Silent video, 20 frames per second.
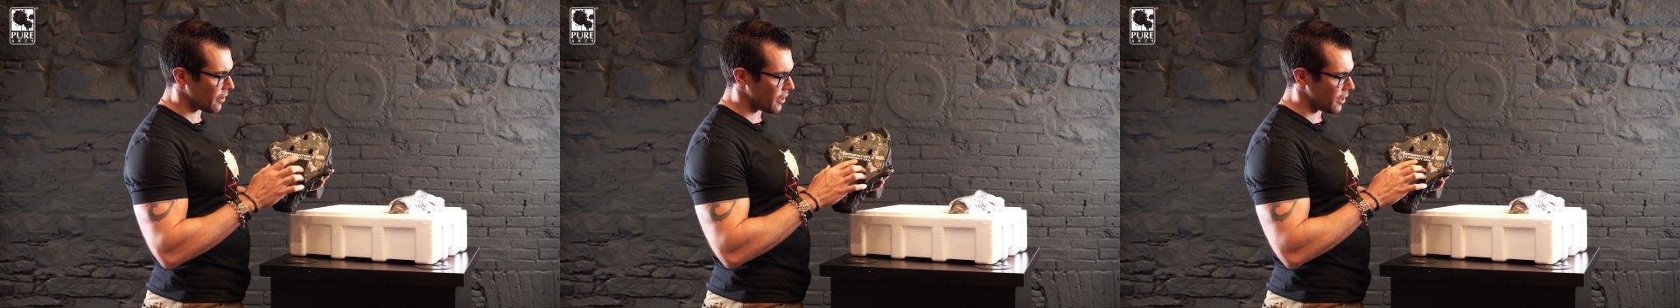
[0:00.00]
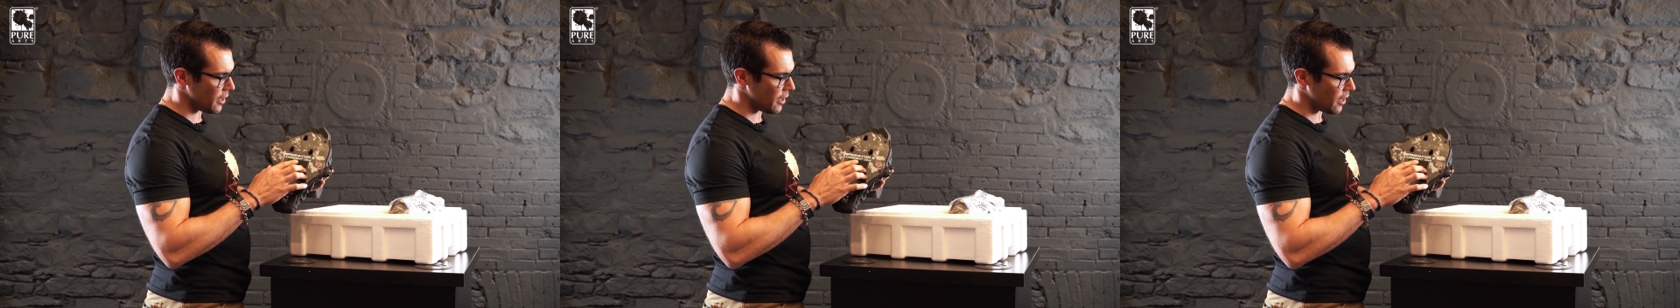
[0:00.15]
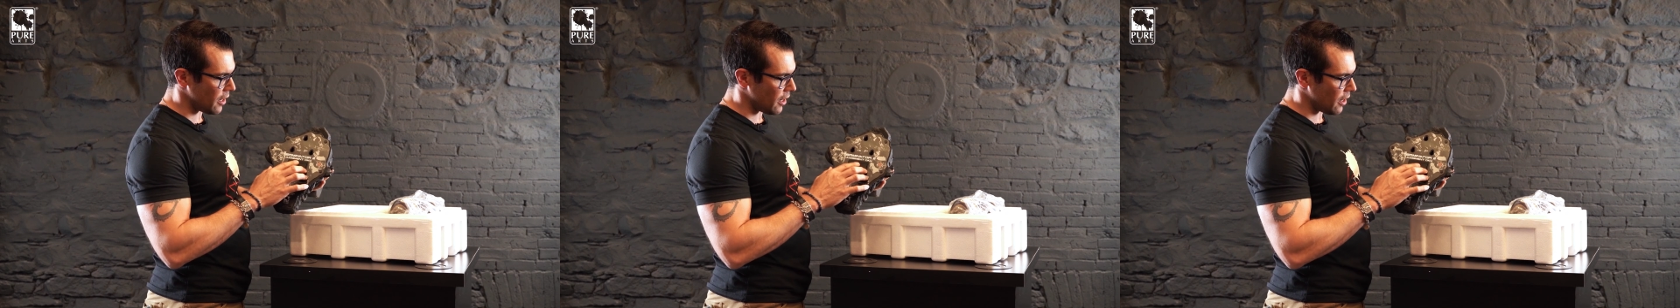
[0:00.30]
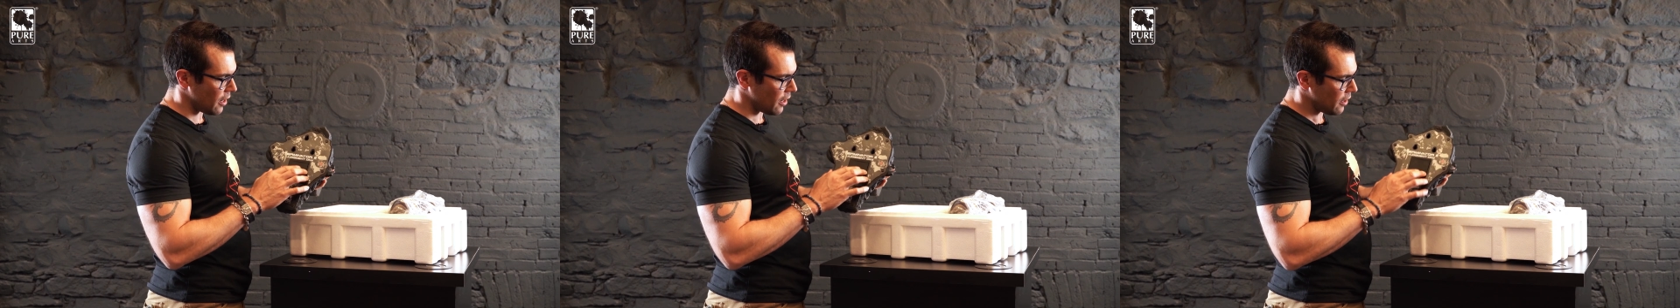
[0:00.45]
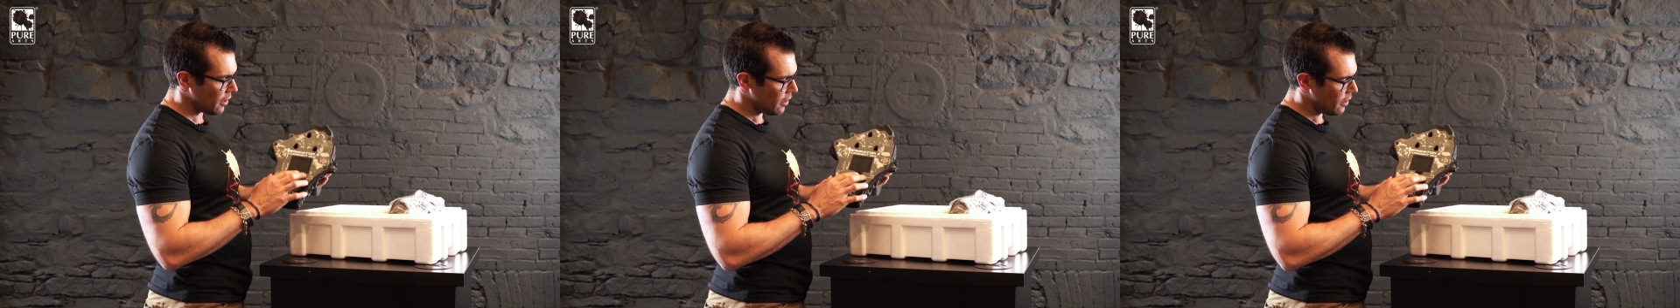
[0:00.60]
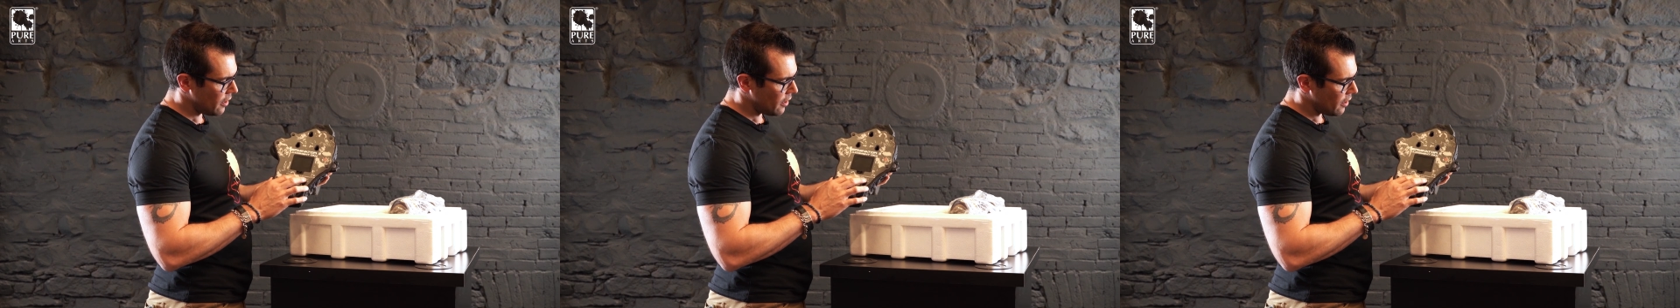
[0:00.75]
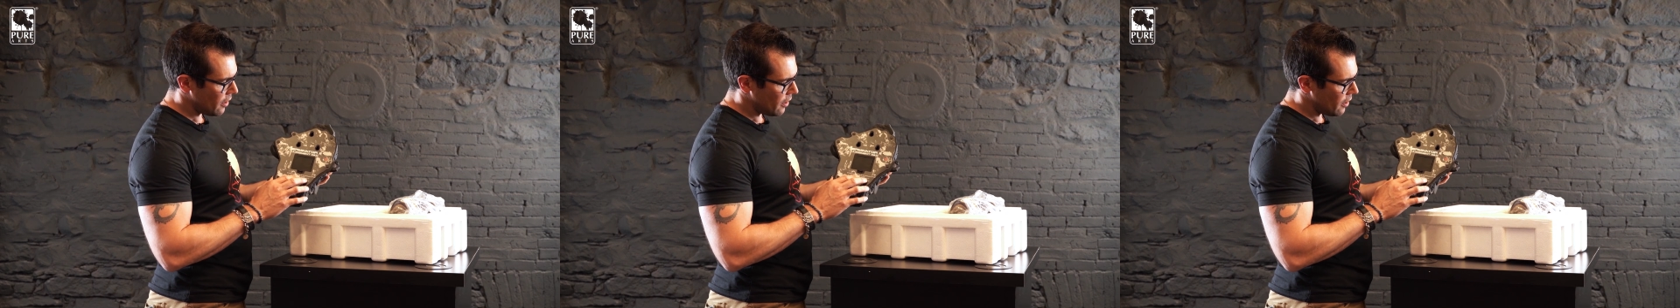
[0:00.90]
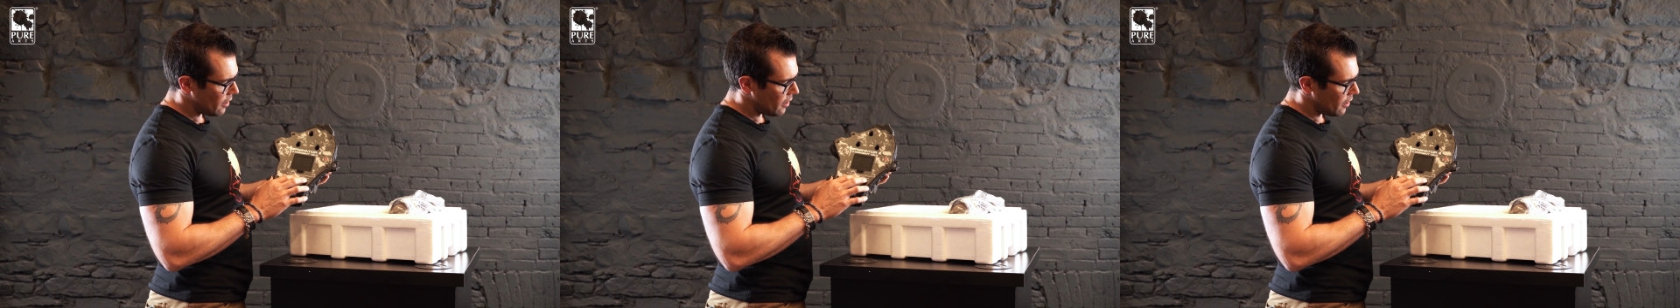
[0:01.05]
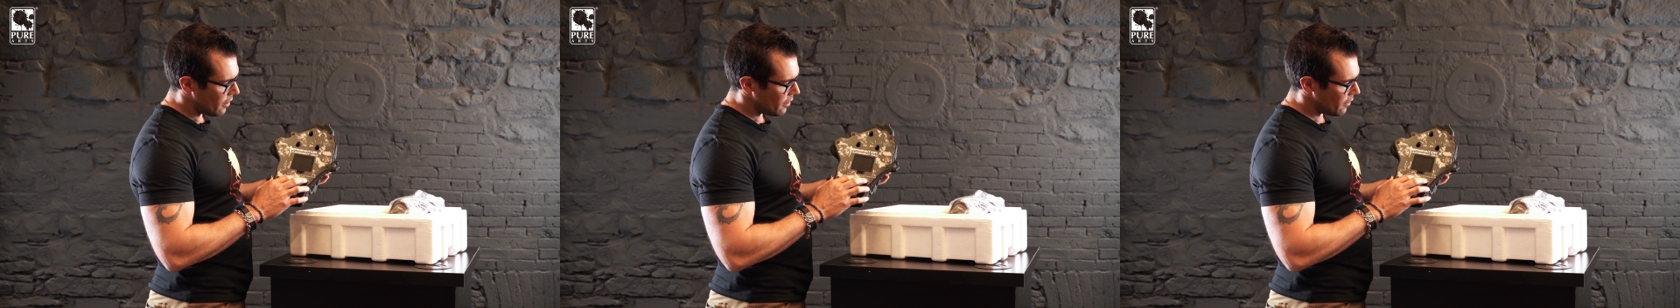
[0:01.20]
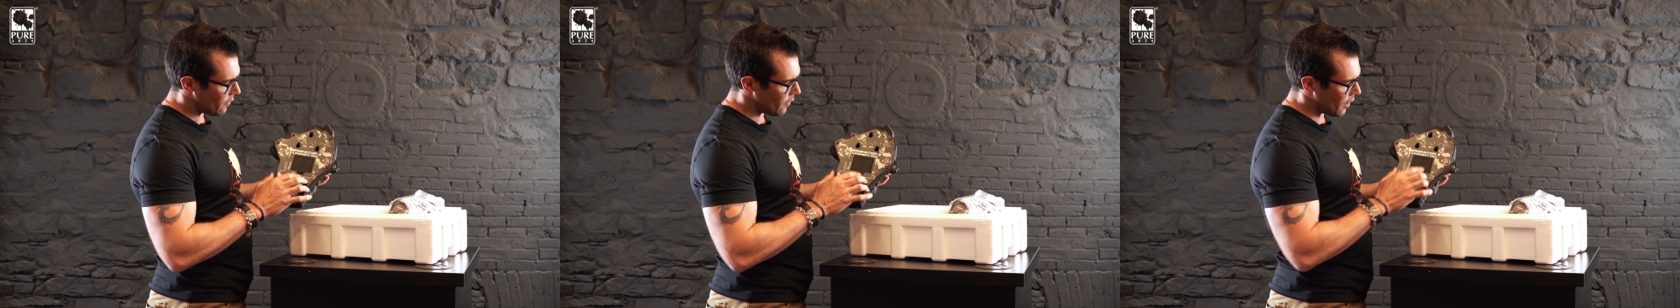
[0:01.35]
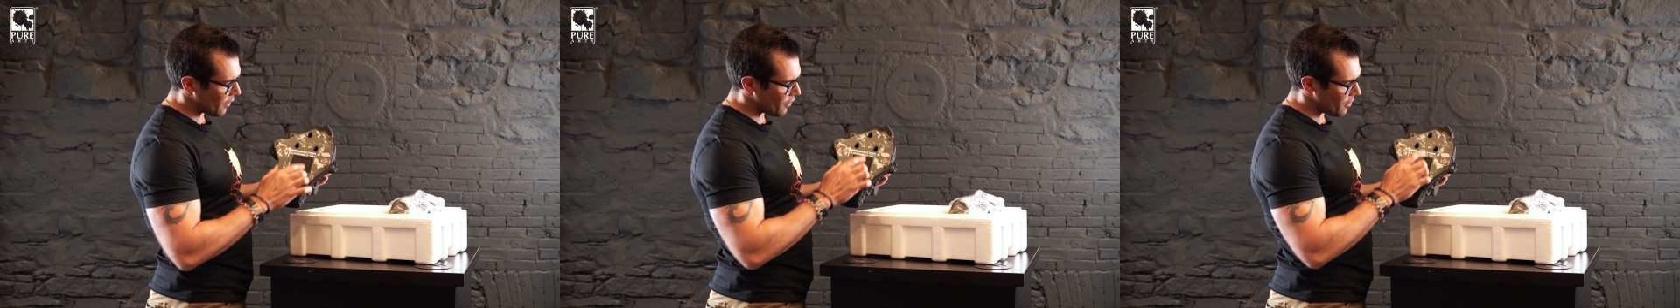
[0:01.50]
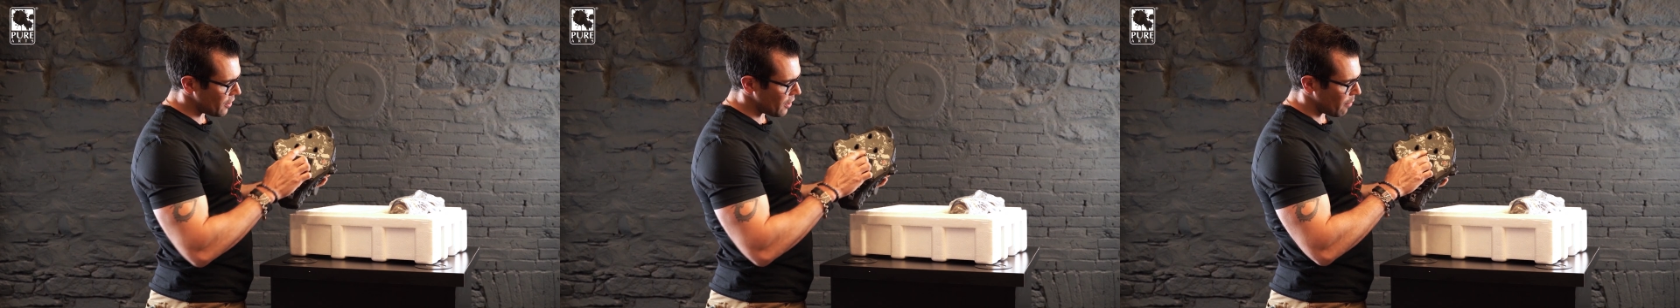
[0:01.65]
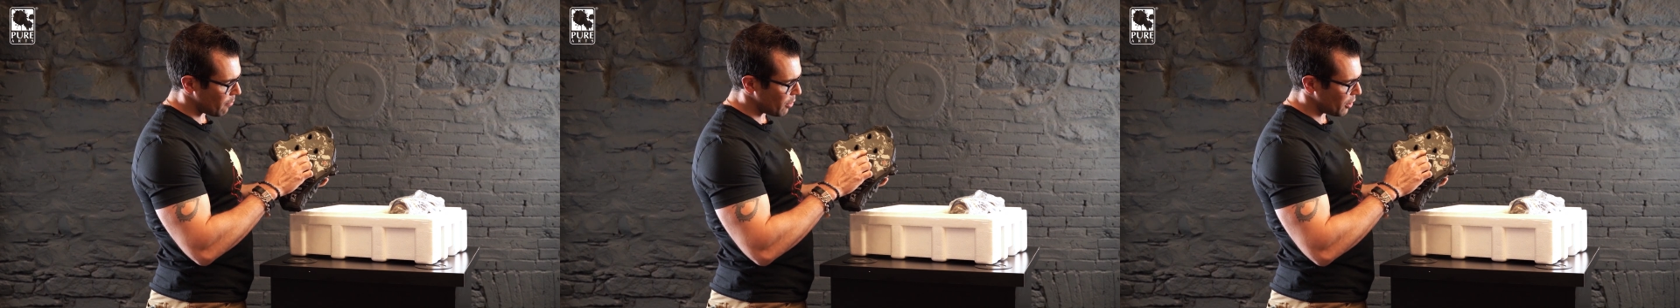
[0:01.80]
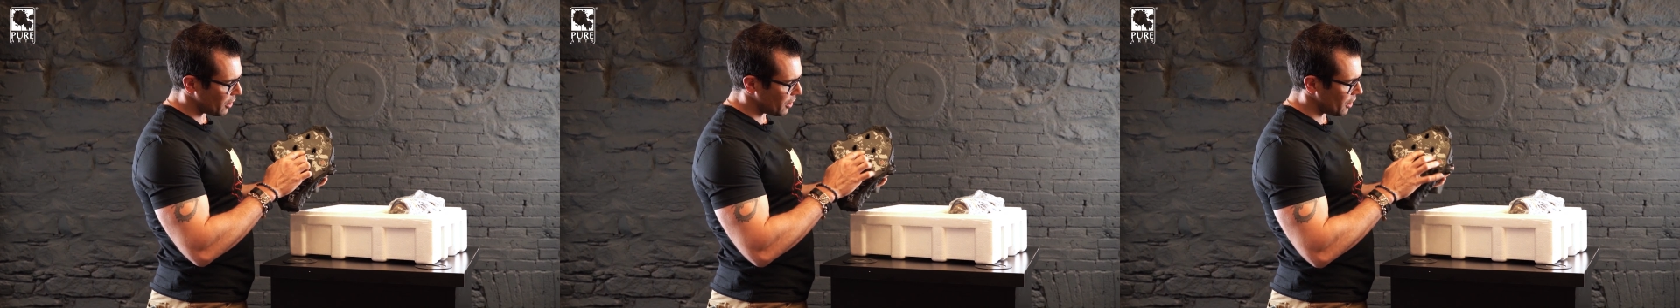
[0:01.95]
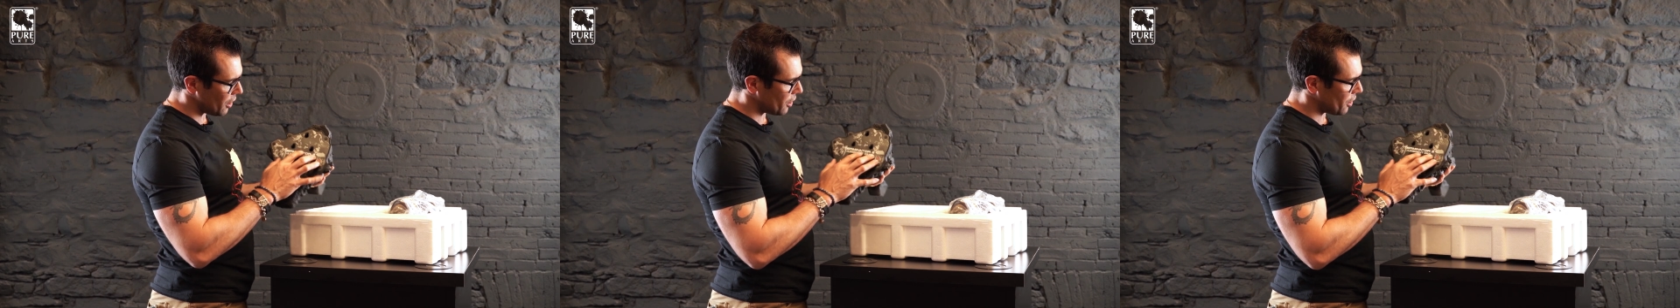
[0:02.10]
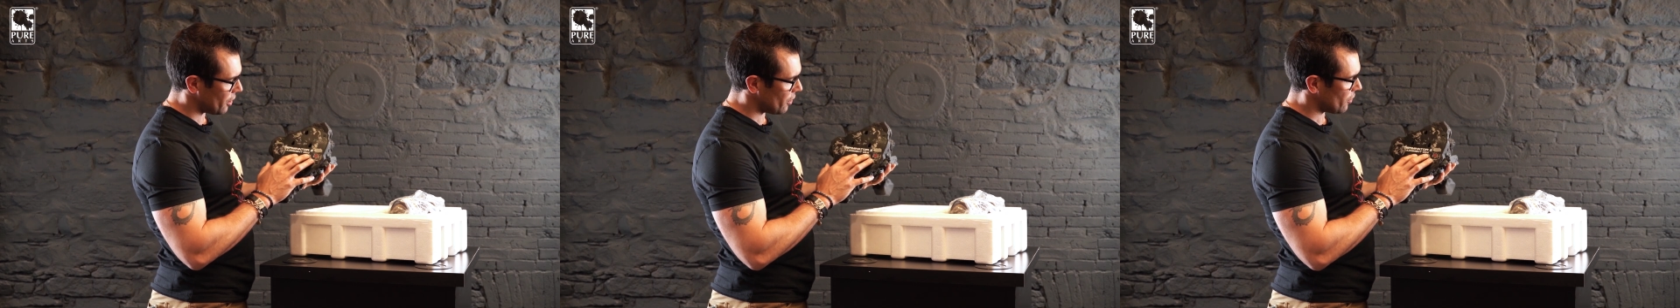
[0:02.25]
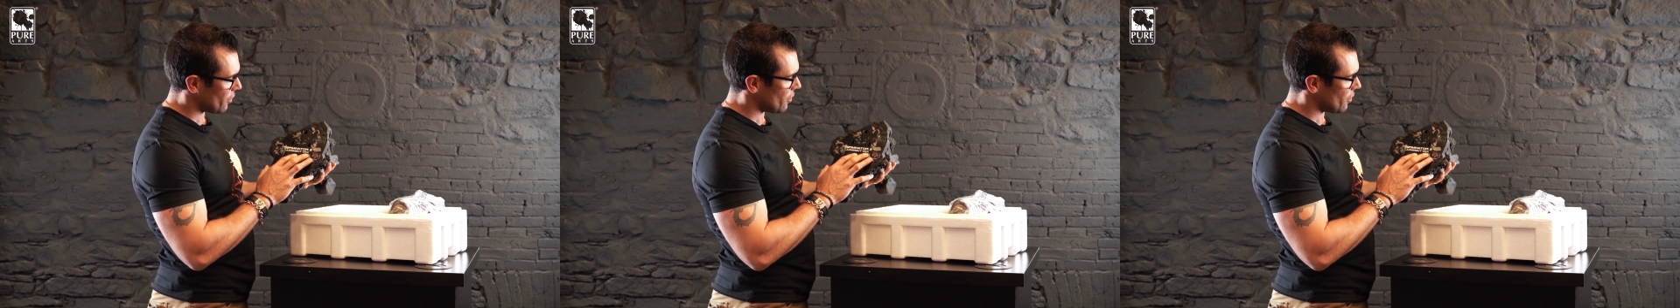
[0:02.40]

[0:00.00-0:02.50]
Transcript: the numbered edition.